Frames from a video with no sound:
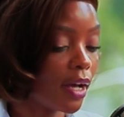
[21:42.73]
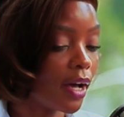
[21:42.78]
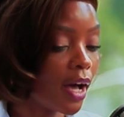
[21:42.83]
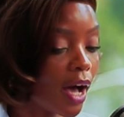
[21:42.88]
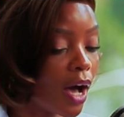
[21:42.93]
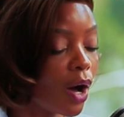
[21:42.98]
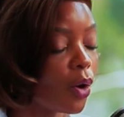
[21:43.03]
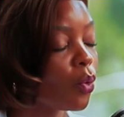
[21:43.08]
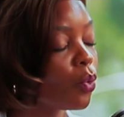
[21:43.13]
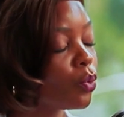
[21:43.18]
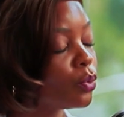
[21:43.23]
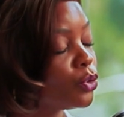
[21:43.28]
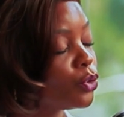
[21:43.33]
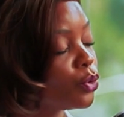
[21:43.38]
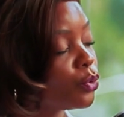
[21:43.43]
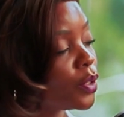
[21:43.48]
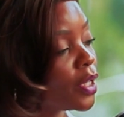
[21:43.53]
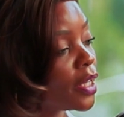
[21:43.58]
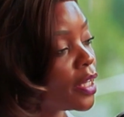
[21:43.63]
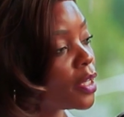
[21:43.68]
how
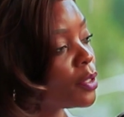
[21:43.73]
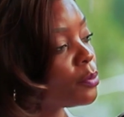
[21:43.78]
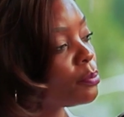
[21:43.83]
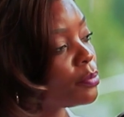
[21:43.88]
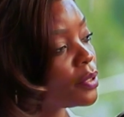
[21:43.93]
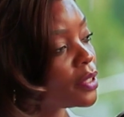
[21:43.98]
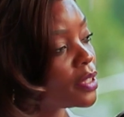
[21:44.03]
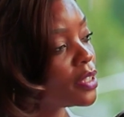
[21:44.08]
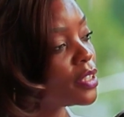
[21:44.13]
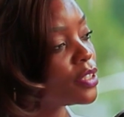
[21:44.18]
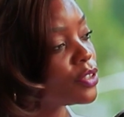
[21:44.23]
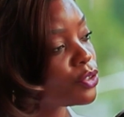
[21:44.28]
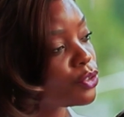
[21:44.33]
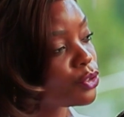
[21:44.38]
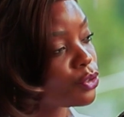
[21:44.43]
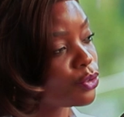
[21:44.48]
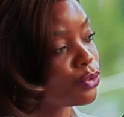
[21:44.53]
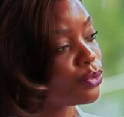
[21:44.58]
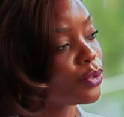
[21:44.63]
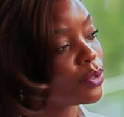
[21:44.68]
do we help these
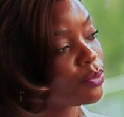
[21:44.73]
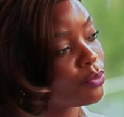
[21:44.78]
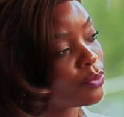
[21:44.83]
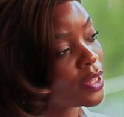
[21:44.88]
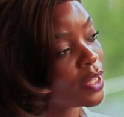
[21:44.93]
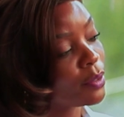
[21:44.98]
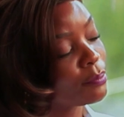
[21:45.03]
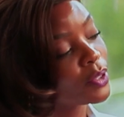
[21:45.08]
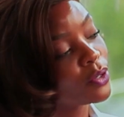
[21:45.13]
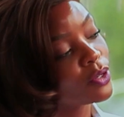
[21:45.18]
children without,